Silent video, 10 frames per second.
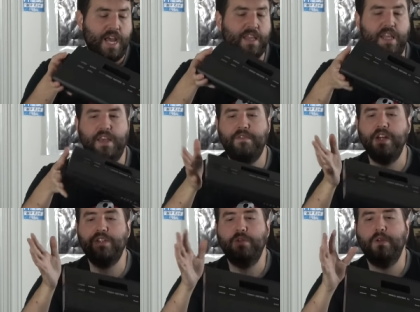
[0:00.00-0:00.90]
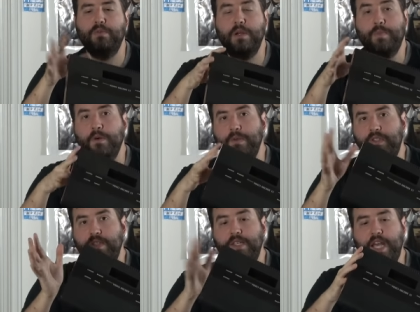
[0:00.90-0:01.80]
And then they eventually would
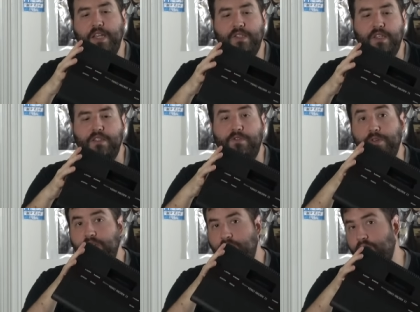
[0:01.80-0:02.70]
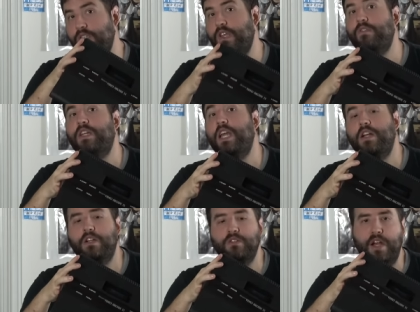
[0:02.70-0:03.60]
repurpose these cases for the Atari
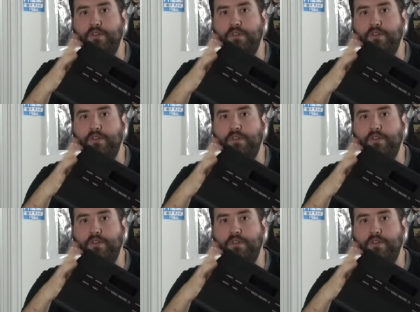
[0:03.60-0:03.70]
7800.